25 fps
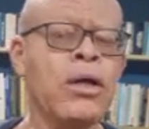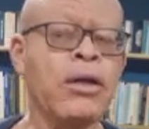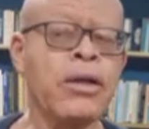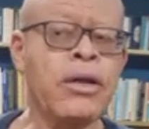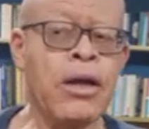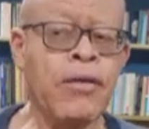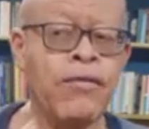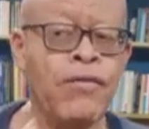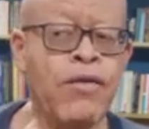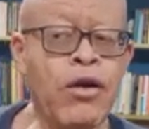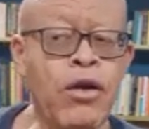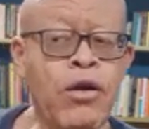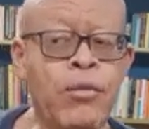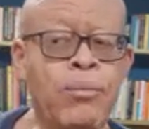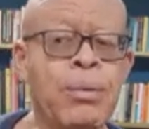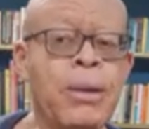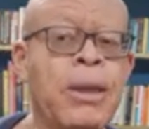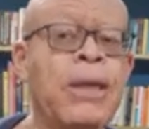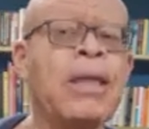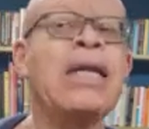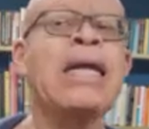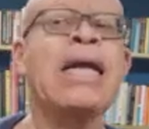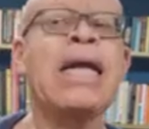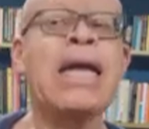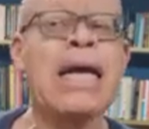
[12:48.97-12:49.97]

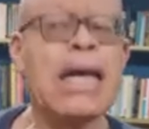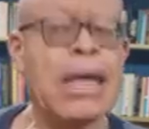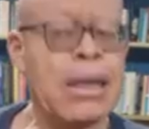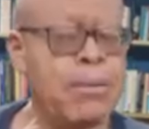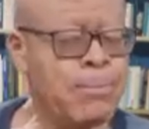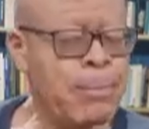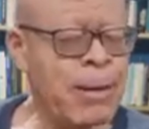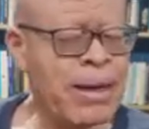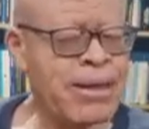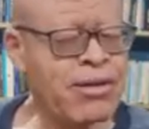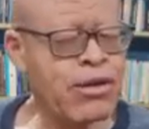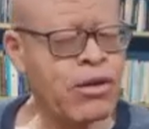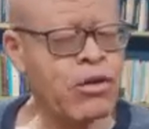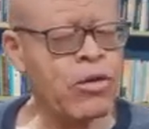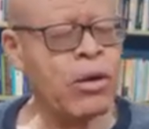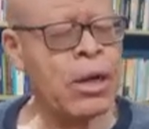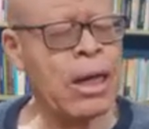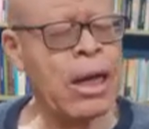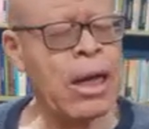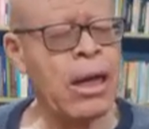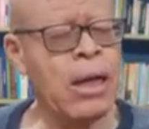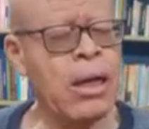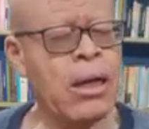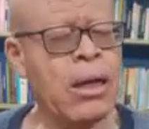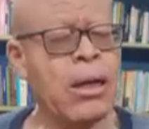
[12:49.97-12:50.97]
developing a
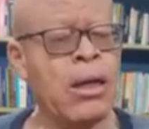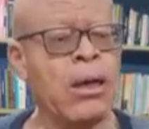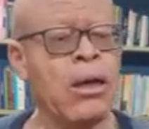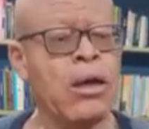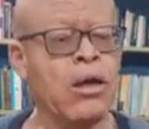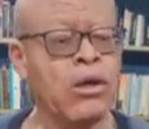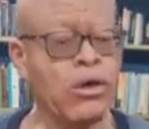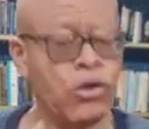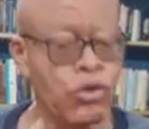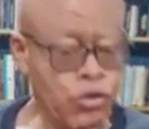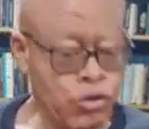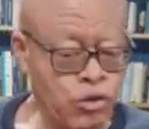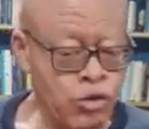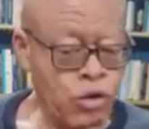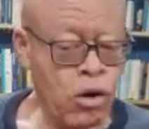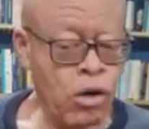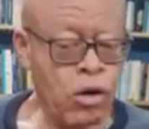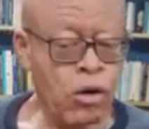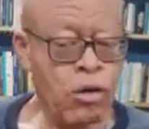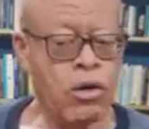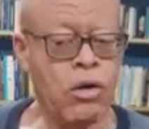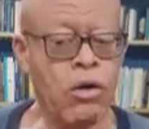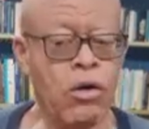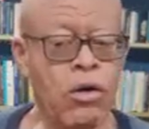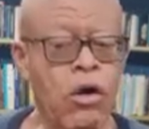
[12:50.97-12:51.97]
particular
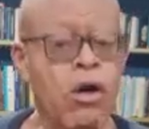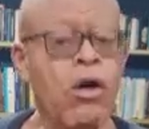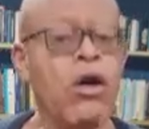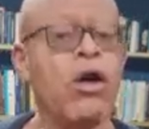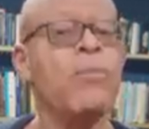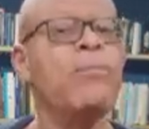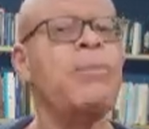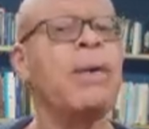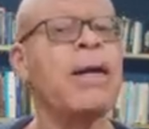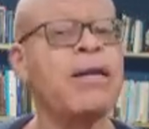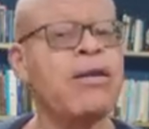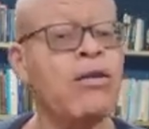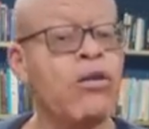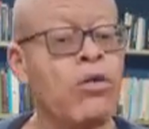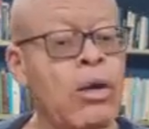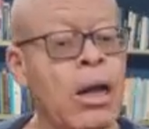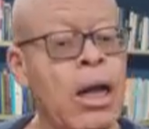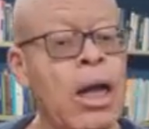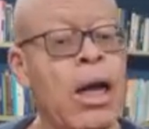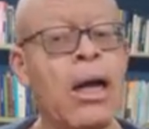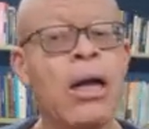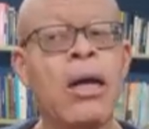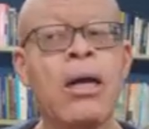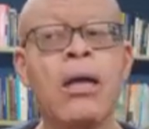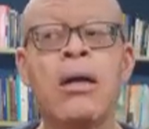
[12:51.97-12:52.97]
drug or a
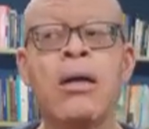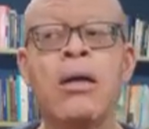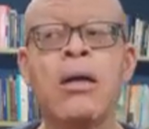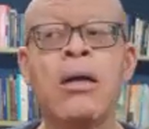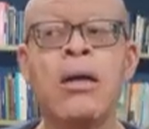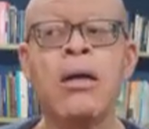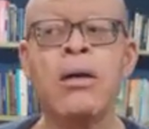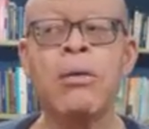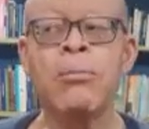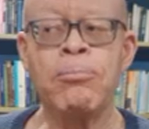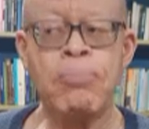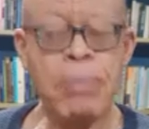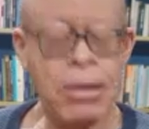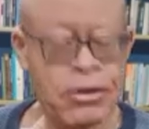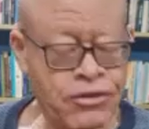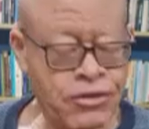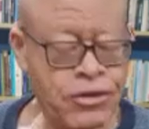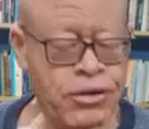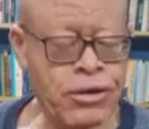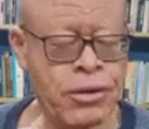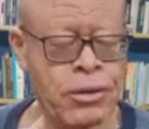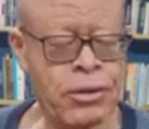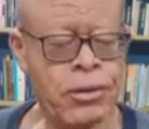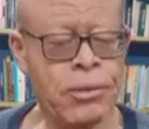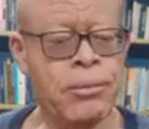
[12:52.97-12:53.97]
particular
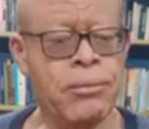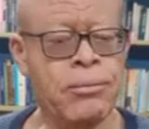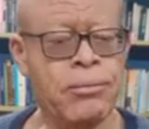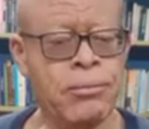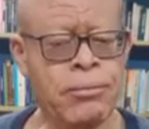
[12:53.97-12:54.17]
machine,